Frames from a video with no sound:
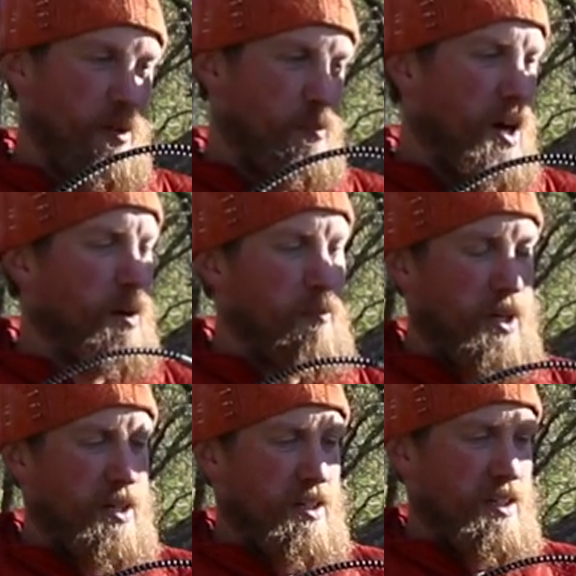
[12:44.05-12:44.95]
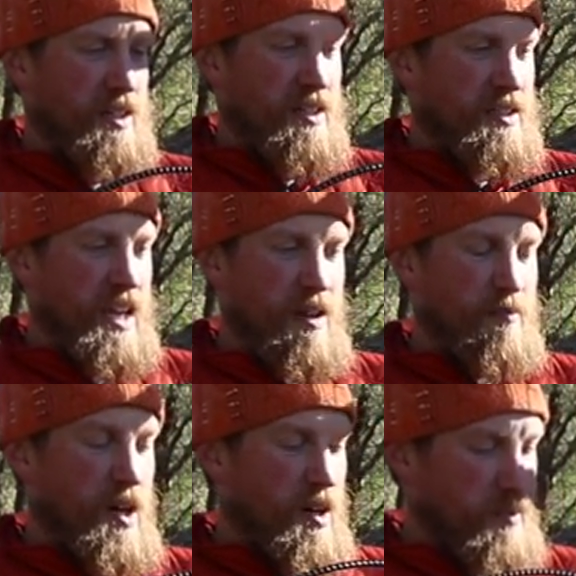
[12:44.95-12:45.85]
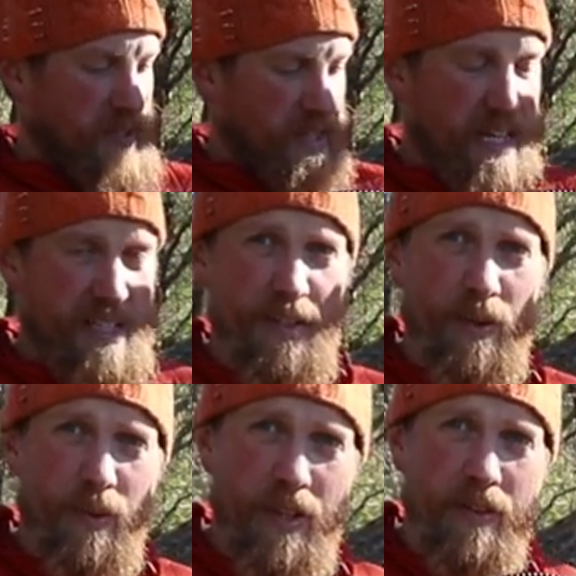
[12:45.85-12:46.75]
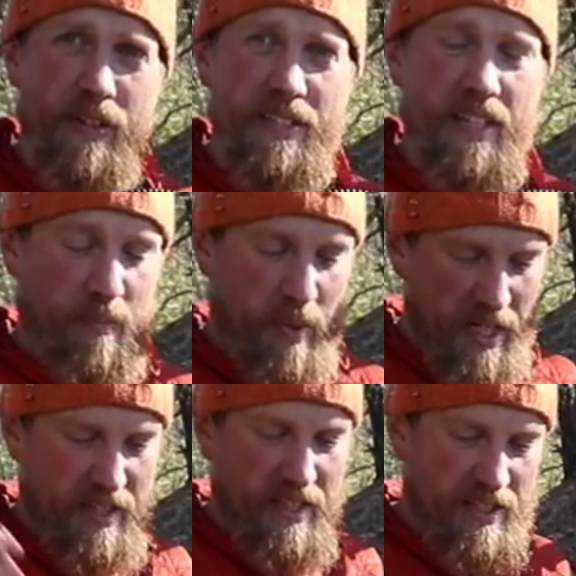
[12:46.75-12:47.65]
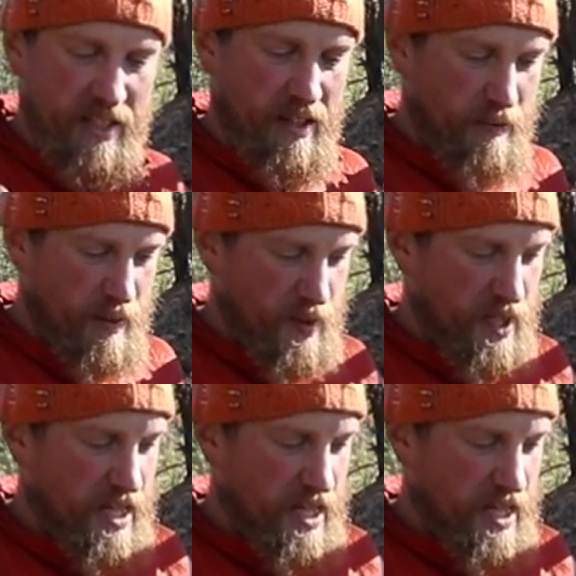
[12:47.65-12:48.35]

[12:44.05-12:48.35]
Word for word: the pump, the hand pump. That's one of the reasons I picked this 50